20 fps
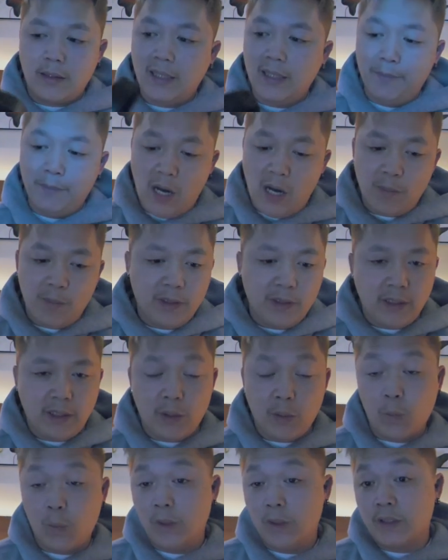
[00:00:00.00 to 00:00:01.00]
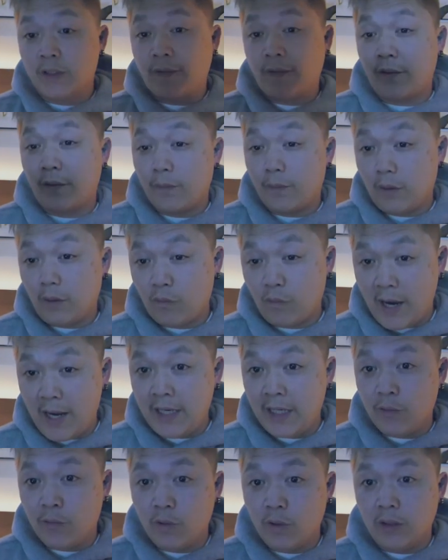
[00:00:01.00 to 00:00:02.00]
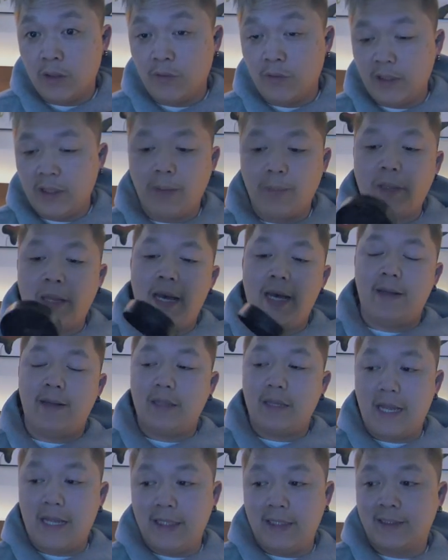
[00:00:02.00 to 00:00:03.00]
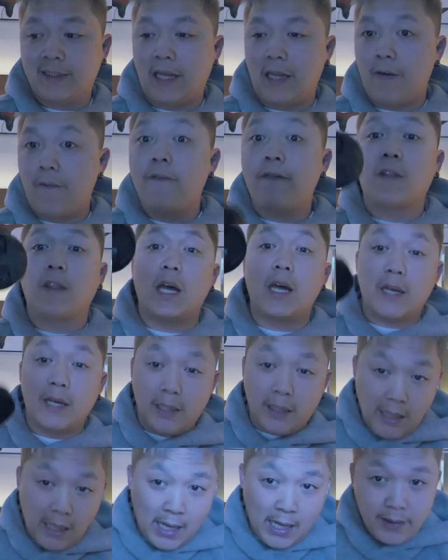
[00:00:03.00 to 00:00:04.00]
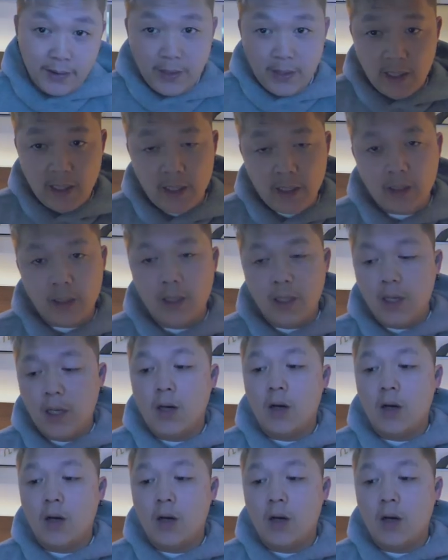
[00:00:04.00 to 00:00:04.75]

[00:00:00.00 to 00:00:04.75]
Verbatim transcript: in Melbourne it was raining really really bad and it started flooding and then